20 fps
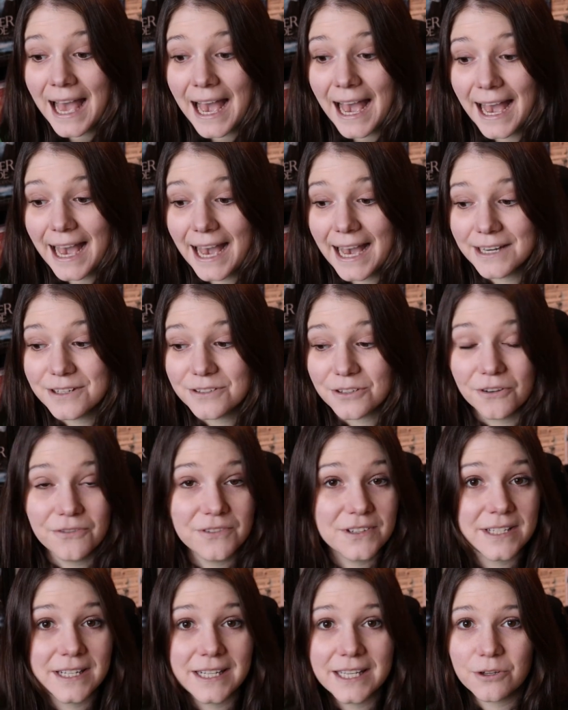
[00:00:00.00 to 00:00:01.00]
and
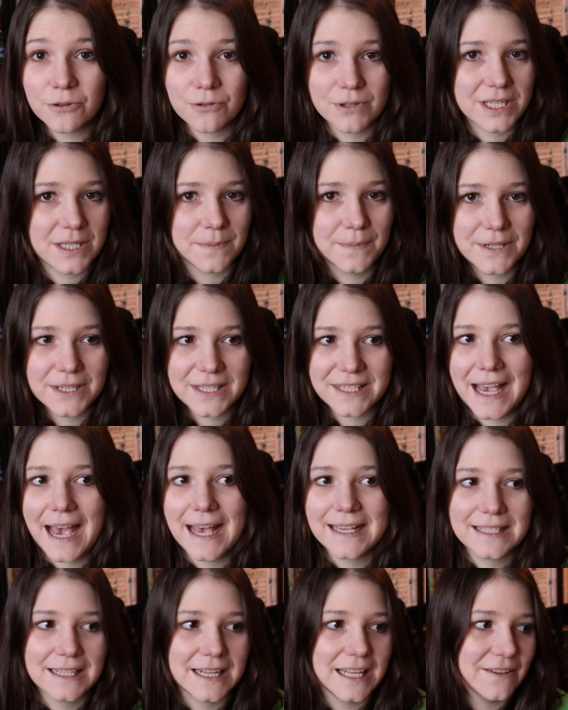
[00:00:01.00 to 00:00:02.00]
obviously Christmas
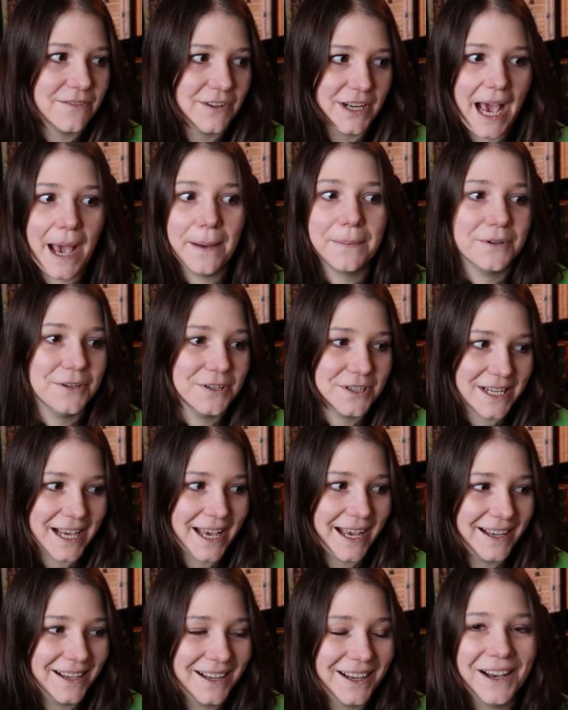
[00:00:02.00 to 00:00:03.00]
hasn't even happened
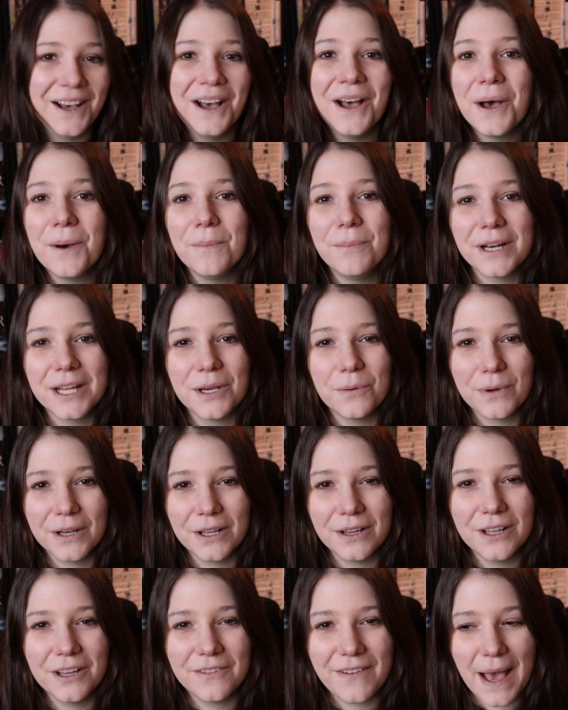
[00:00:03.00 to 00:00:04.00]
yet, but it
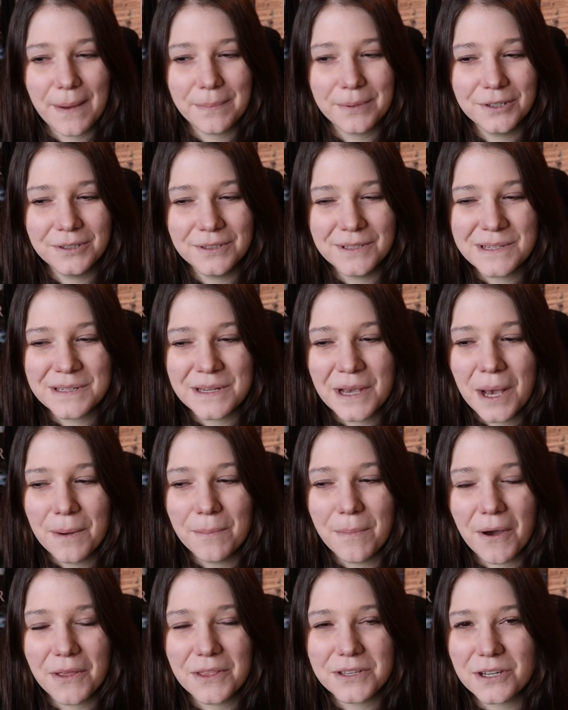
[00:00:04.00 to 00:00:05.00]
will have happened
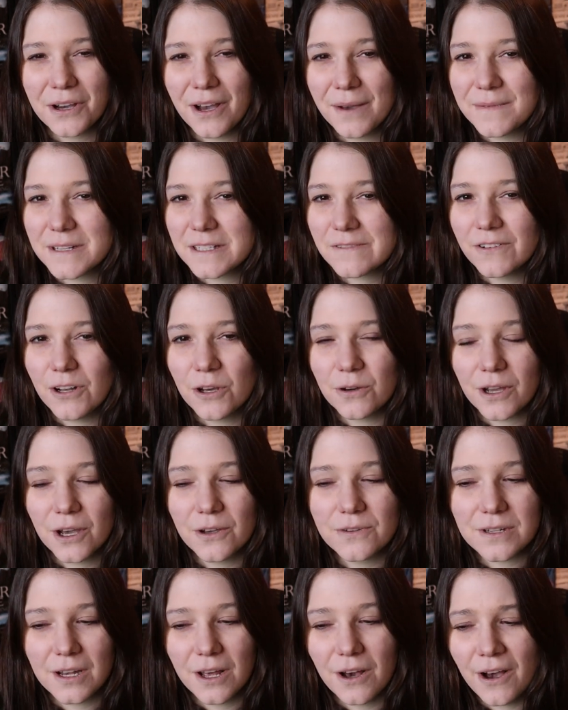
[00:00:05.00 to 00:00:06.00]
by the time this vlog
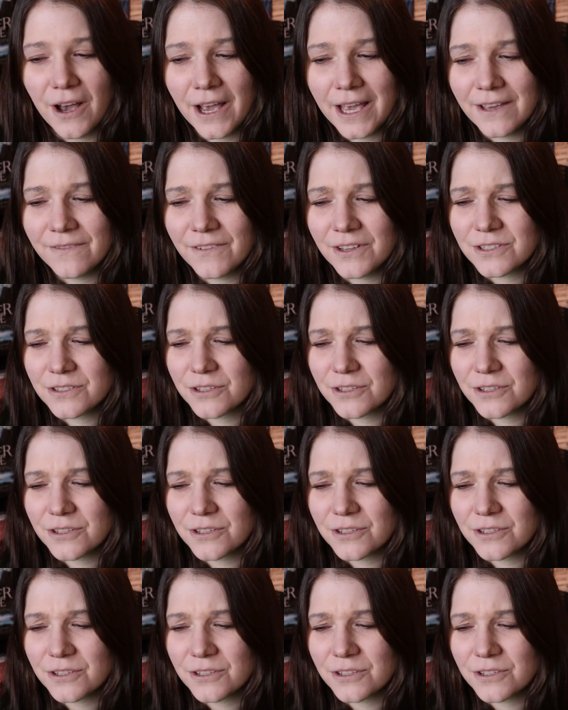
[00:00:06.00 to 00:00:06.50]
goes live.